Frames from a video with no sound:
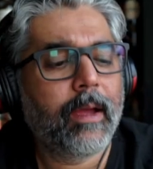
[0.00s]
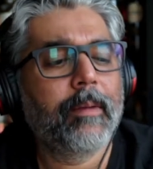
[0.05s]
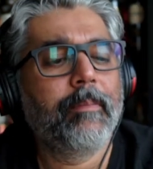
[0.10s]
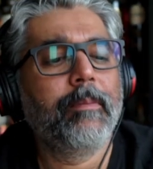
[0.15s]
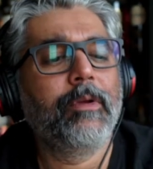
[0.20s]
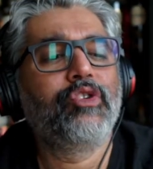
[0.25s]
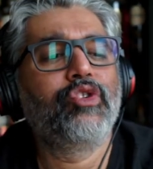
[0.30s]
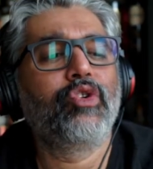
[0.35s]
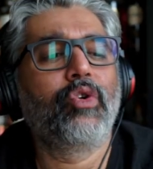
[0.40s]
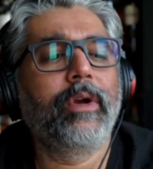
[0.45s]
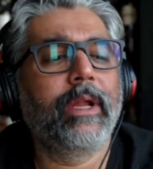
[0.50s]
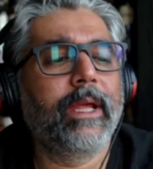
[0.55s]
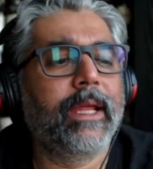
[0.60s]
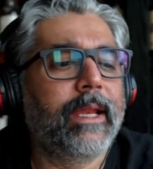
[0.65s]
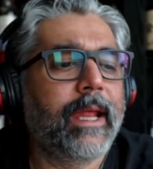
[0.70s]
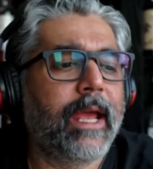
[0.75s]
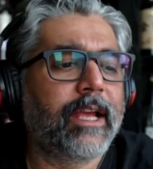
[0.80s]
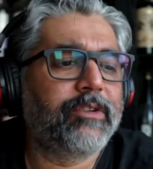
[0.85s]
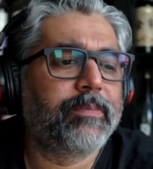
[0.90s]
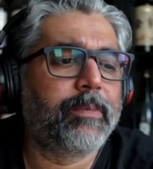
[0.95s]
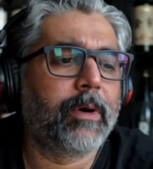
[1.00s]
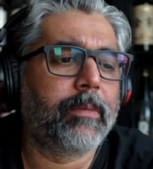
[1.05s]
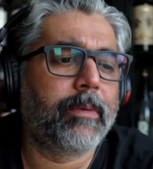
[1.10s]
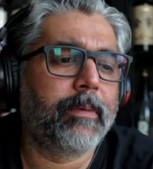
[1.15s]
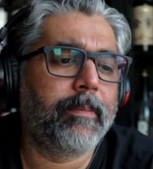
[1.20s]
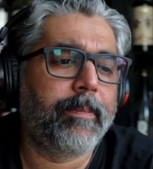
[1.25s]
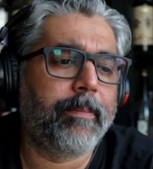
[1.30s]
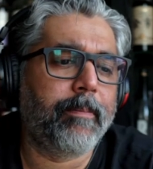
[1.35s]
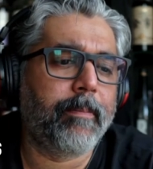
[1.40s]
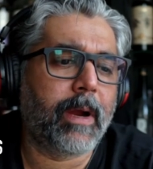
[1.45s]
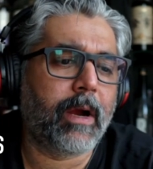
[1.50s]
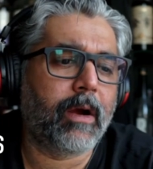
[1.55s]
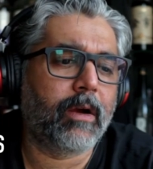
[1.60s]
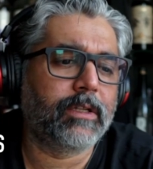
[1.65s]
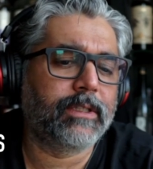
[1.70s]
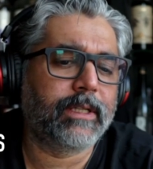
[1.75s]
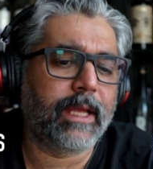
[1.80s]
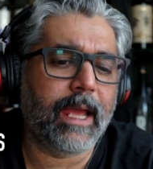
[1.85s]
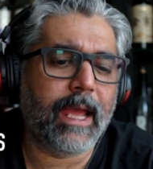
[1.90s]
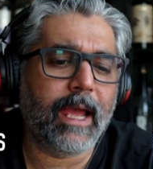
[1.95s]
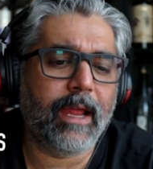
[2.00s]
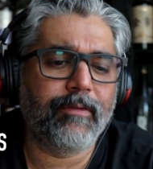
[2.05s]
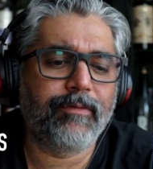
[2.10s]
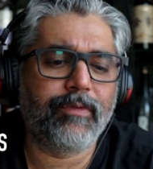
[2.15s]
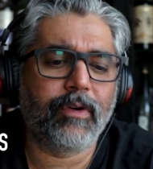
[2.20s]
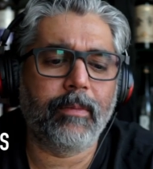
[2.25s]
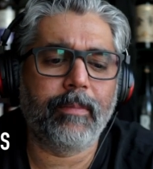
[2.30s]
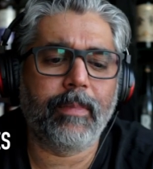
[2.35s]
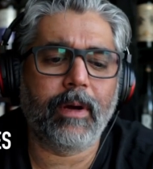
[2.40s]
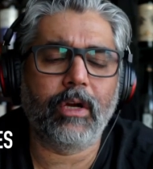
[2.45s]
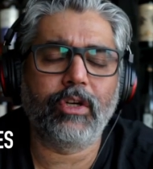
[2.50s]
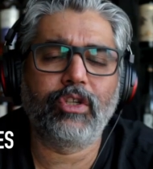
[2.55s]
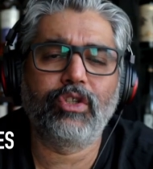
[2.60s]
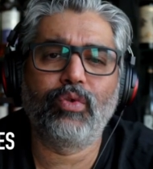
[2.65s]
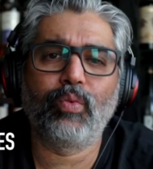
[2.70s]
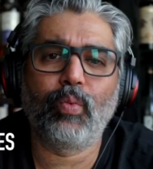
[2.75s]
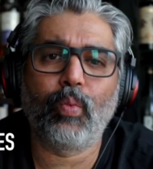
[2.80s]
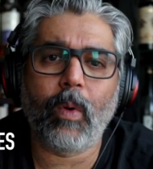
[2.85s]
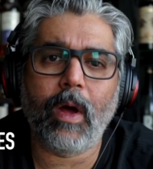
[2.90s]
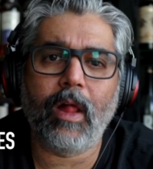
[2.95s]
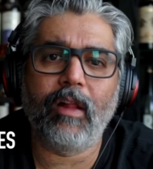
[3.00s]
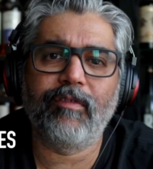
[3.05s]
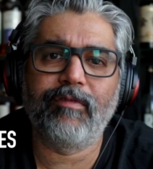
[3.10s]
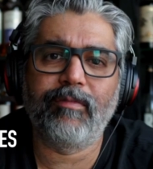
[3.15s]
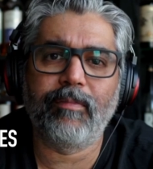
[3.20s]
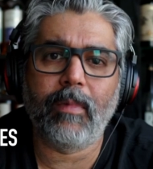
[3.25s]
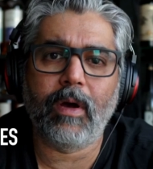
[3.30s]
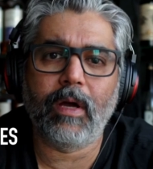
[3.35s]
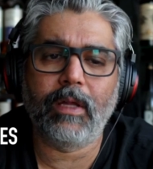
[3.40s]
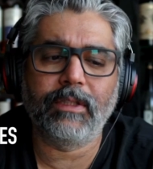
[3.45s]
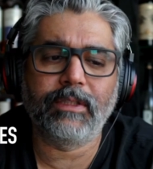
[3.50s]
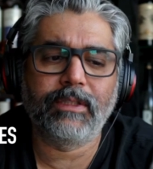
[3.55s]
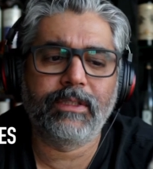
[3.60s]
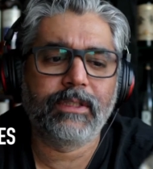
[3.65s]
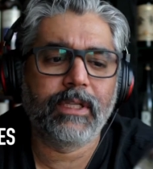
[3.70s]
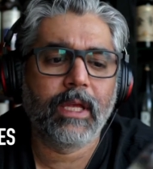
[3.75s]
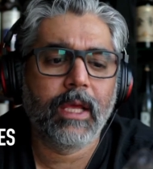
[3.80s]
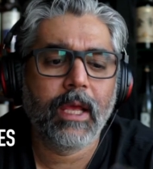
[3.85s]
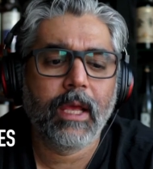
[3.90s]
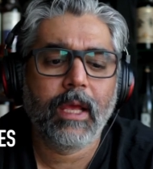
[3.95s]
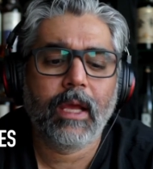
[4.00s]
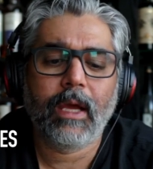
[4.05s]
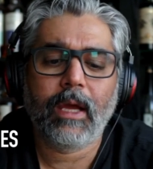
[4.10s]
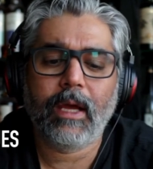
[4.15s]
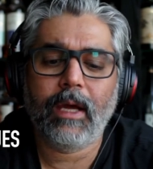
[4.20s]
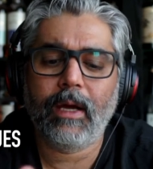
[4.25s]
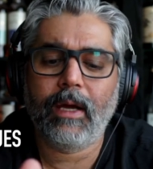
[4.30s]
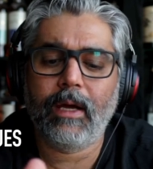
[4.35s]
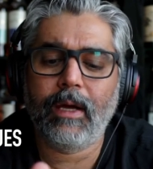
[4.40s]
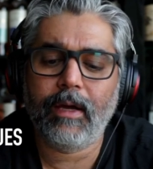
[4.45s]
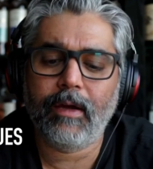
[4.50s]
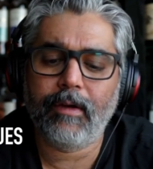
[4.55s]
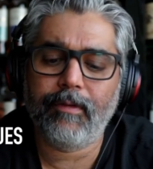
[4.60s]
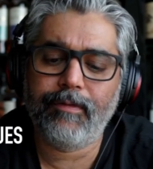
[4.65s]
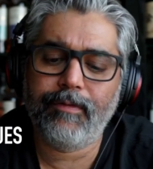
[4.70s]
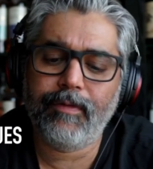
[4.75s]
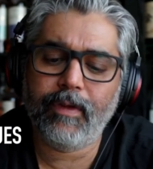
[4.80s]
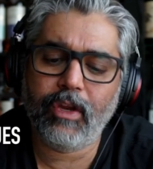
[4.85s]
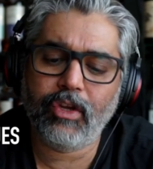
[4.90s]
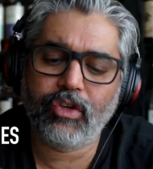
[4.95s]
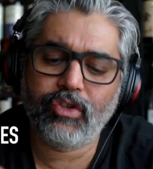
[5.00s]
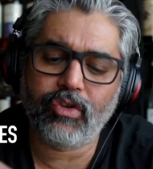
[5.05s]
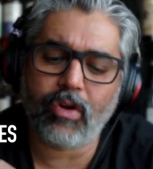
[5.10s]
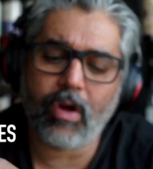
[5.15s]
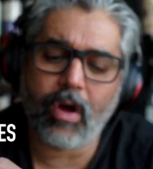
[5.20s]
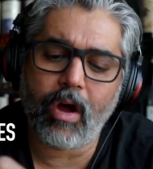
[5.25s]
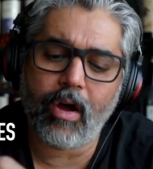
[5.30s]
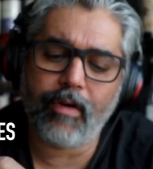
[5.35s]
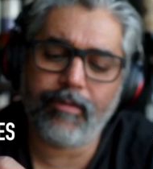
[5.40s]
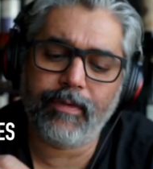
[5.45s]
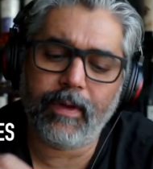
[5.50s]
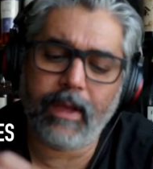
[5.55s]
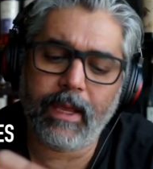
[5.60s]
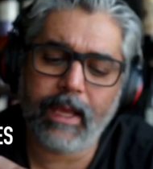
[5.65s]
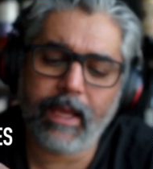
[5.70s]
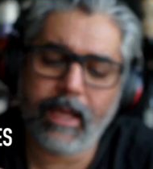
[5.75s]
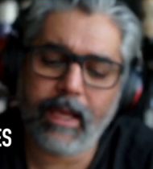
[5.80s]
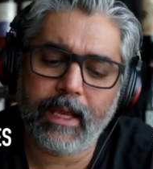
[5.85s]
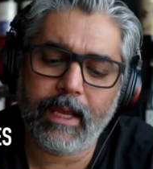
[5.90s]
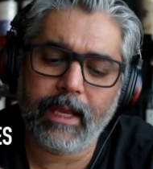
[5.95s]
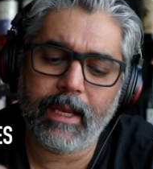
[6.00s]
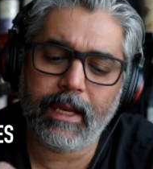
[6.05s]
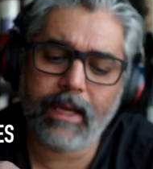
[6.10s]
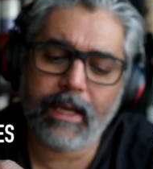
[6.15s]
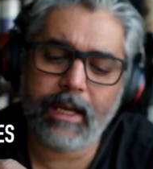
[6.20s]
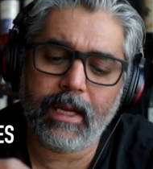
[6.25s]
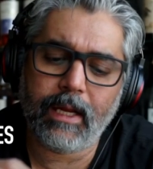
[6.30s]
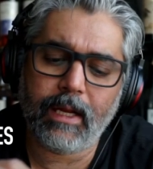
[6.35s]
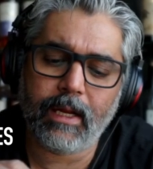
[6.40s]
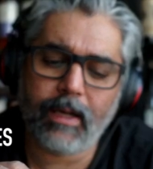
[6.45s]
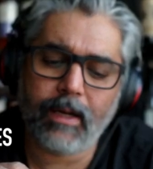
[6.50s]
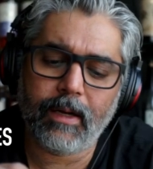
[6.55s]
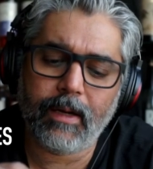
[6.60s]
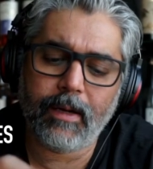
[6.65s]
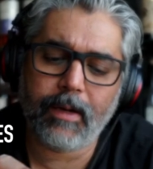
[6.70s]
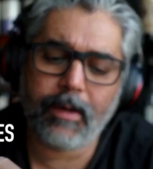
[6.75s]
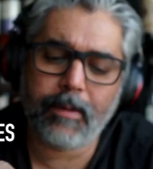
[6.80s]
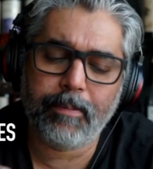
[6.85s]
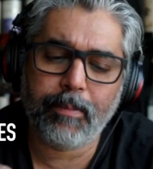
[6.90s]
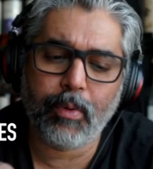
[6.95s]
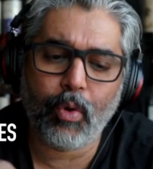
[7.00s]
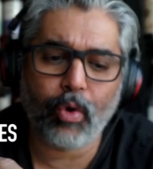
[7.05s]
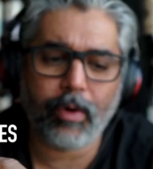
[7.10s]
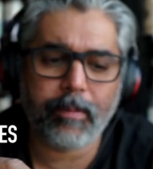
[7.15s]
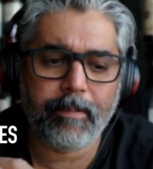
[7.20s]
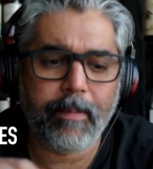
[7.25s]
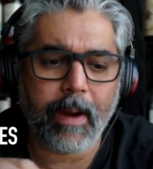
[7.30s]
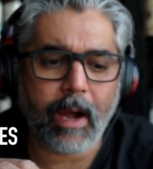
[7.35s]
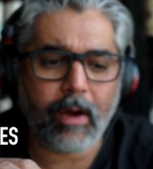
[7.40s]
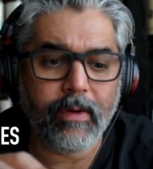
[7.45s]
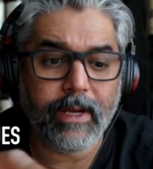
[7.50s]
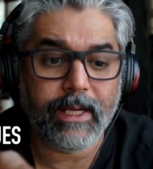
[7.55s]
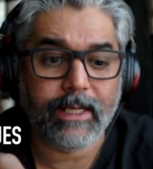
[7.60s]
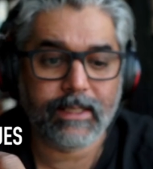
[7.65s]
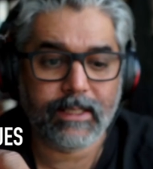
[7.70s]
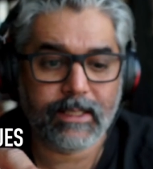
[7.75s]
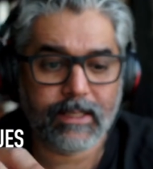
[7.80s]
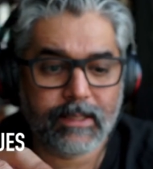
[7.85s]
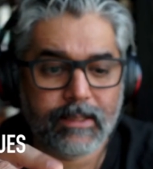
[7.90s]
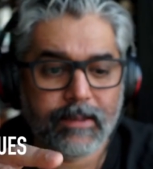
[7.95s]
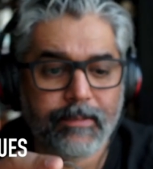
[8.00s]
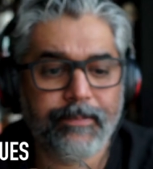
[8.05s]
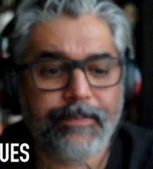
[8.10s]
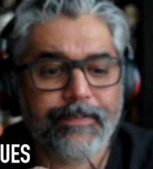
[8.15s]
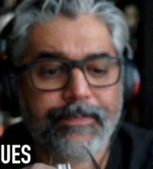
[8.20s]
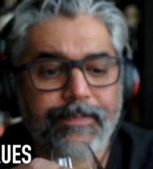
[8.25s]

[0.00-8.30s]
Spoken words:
Matured in ex-bourbon barrels and for about 12 months. Finished off in Port Barriques.